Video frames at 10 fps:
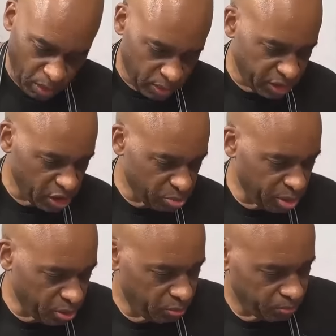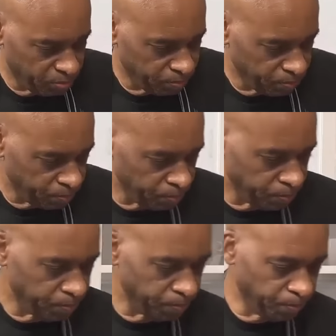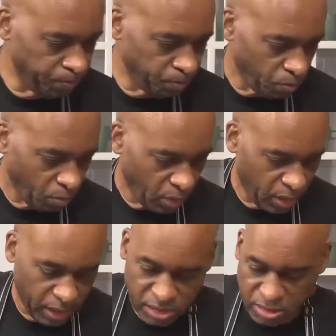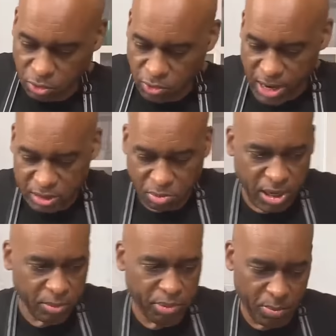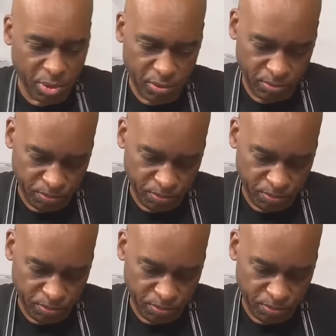teaspoon, and some cracked black pepper.